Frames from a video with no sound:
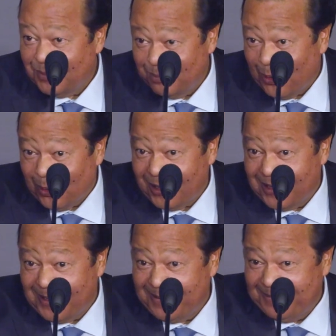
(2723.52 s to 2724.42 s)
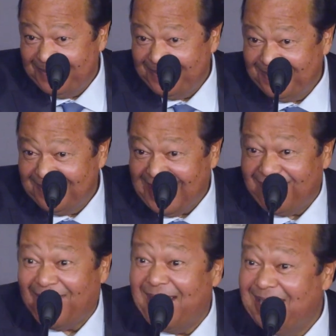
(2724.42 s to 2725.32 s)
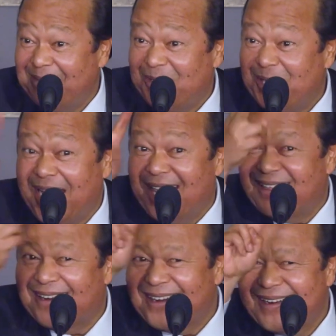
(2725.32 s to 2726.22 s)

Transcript: Both. I find them together.